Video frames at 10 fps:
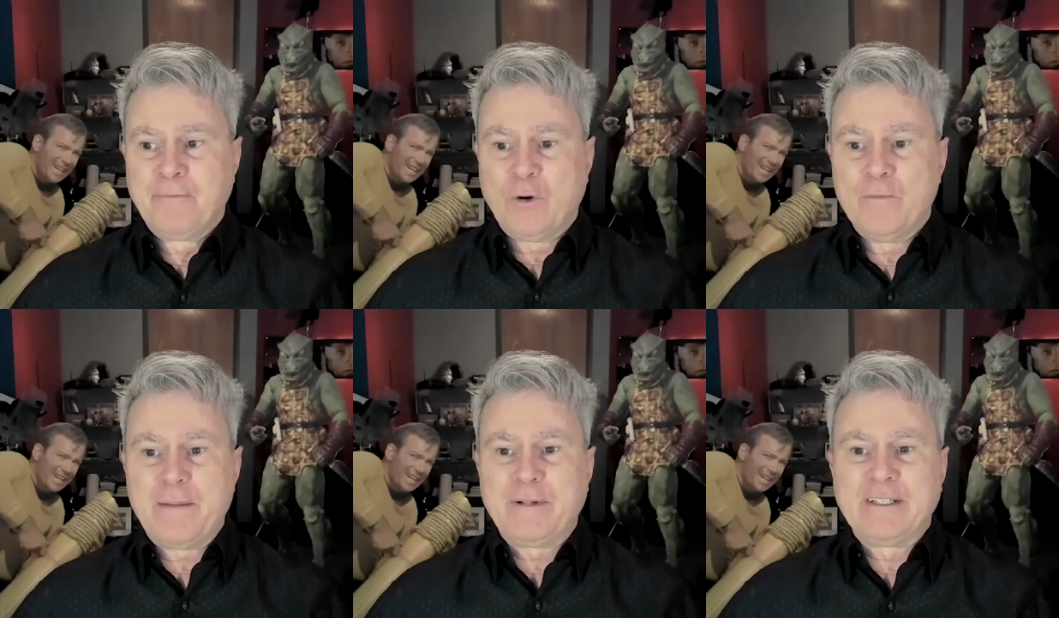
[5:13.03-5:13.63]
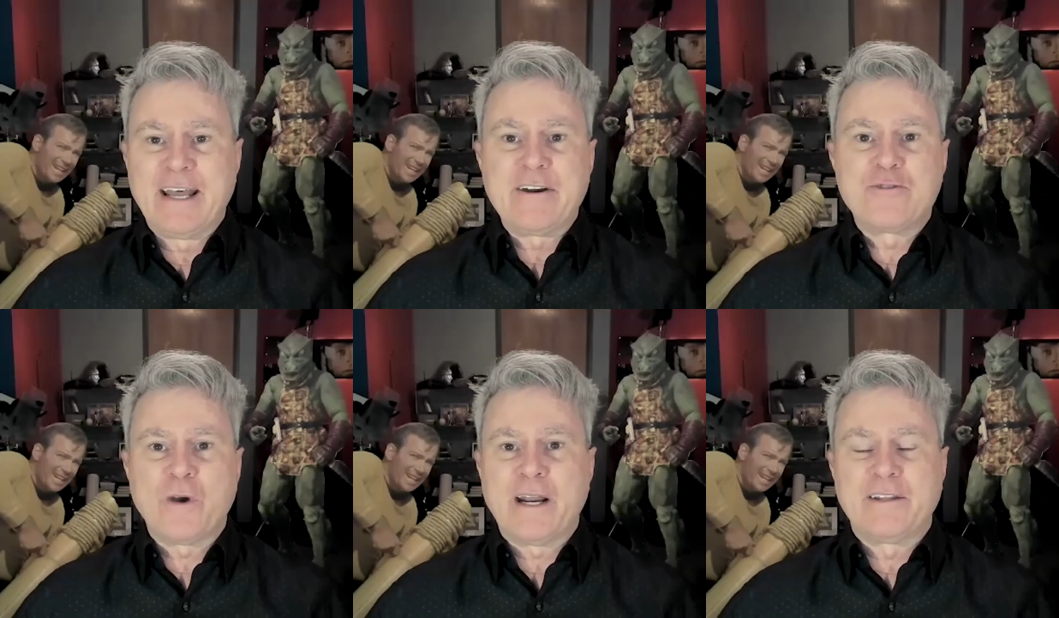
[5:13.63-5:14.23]
Speaker 1: Or maybe Lenin
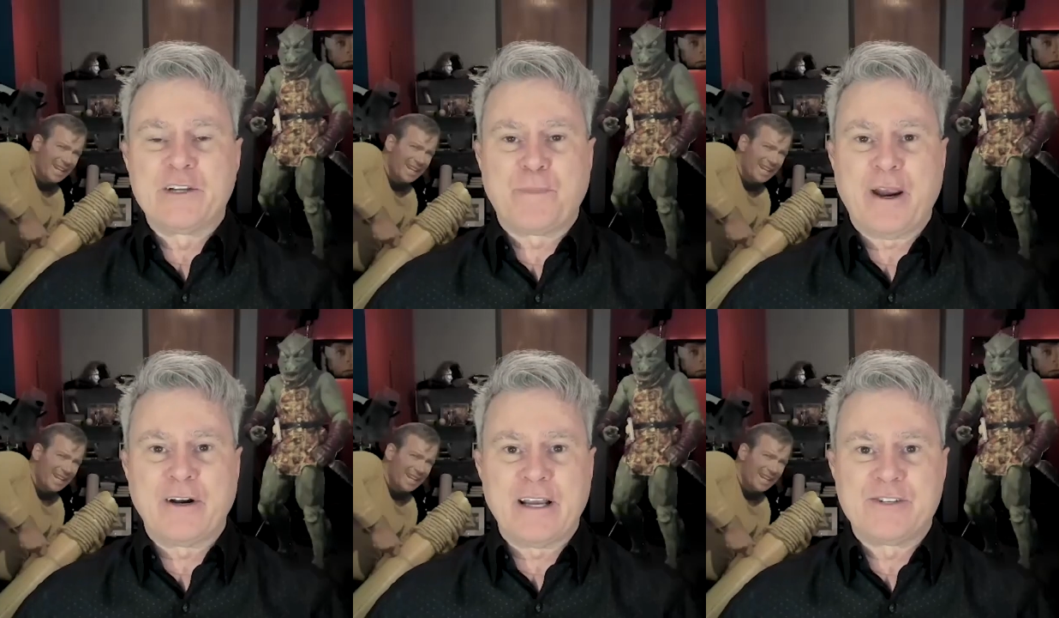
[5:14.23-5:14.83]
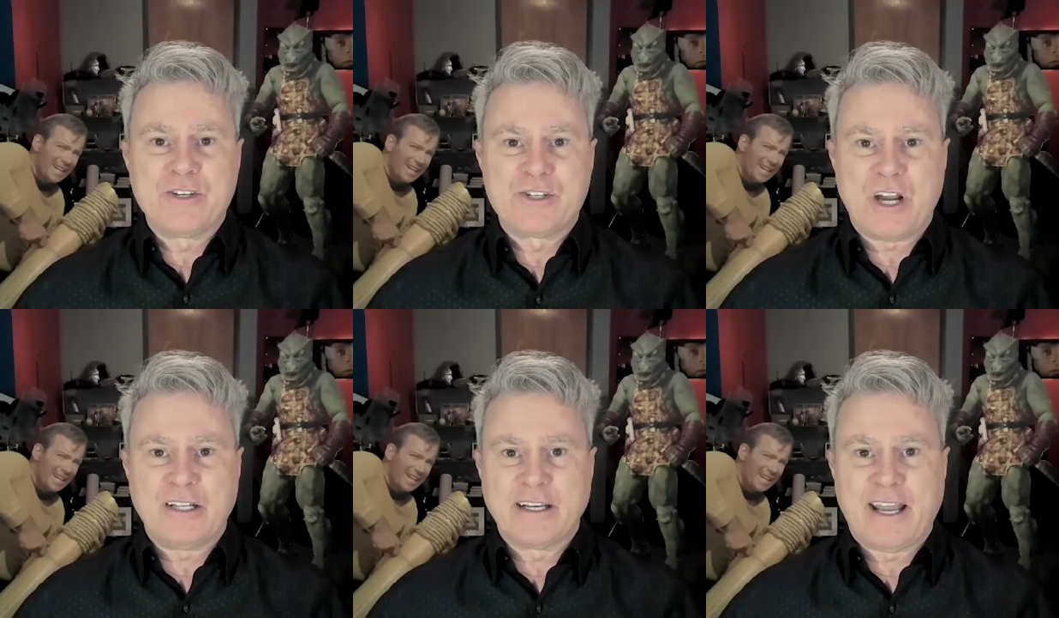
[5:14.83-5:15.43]
created this paradise and
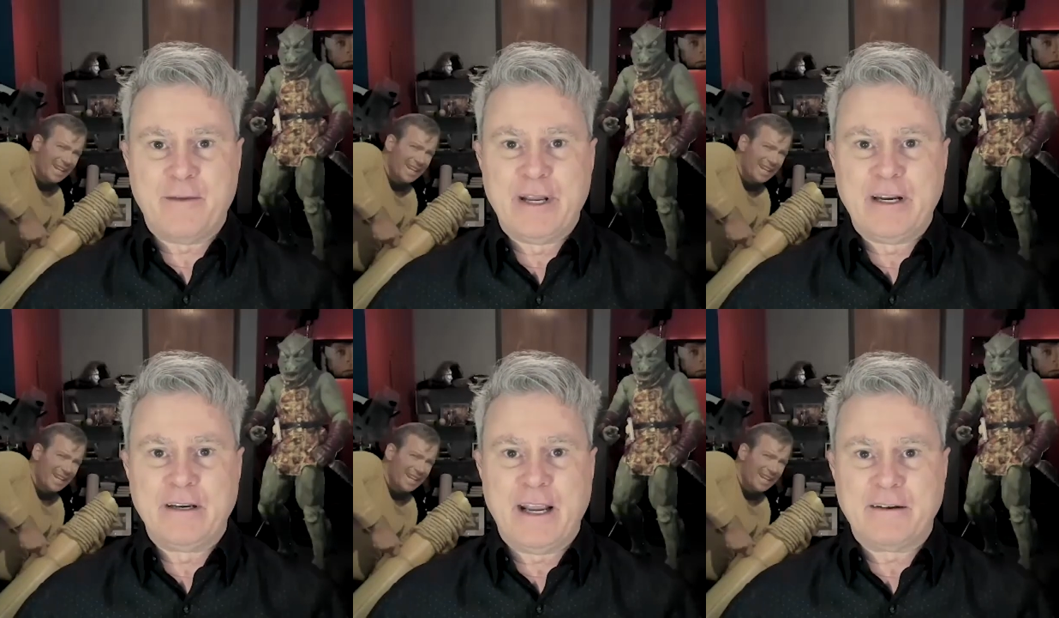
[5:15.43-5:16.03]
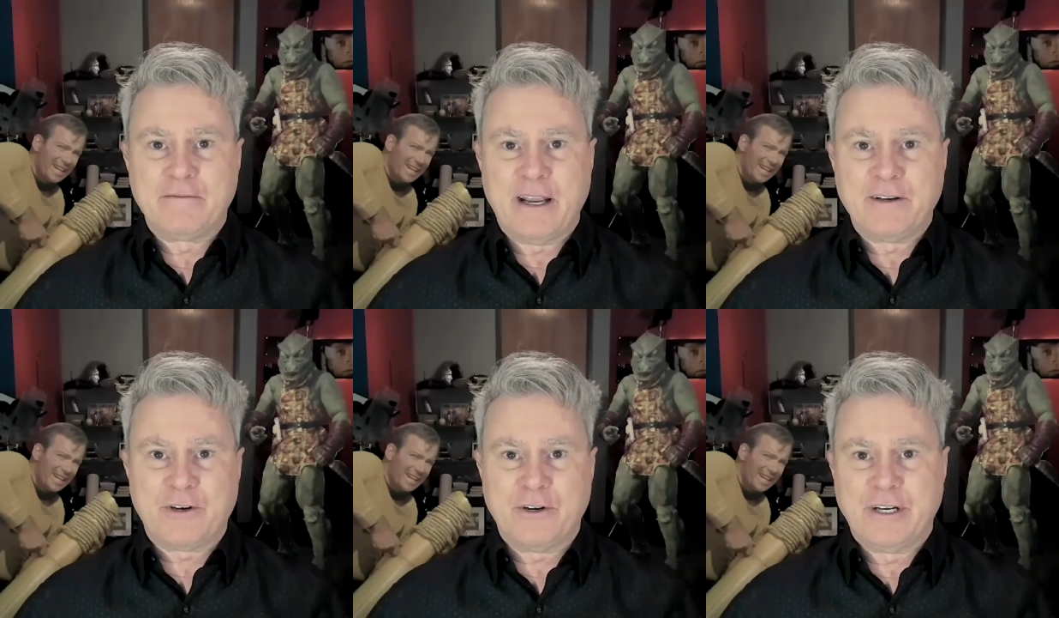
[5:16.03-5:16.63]
Stalin came in
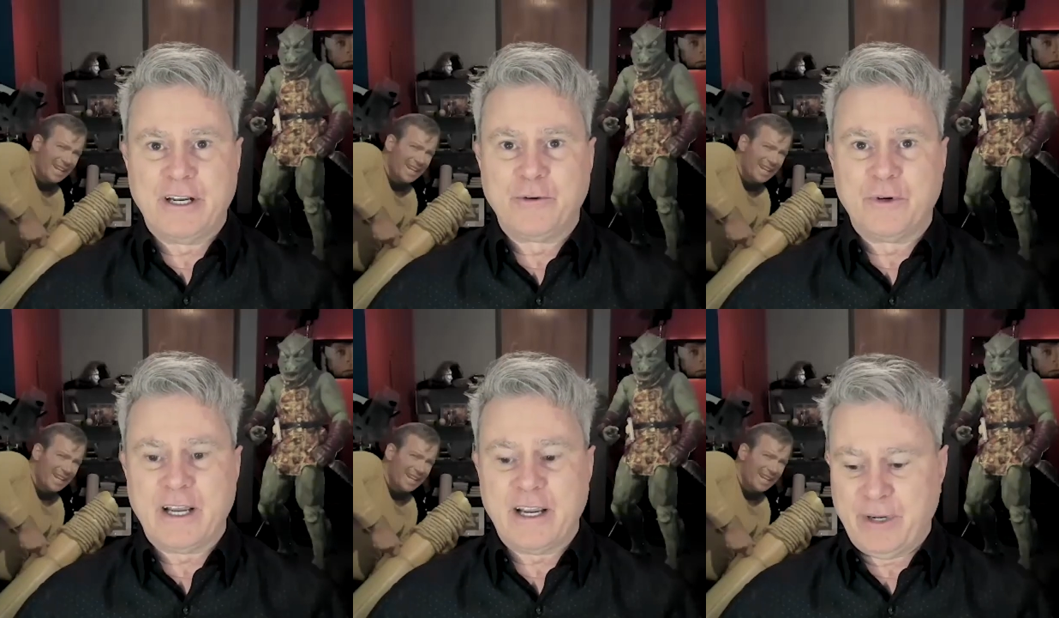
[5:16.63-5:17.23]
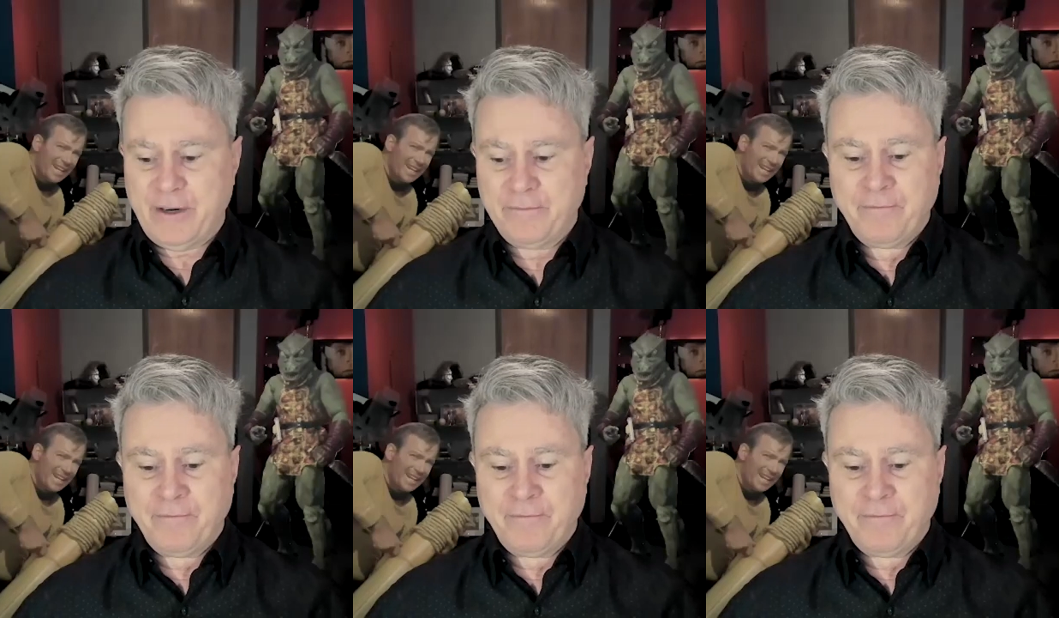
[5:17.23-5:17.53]
and turned it into a nightmare.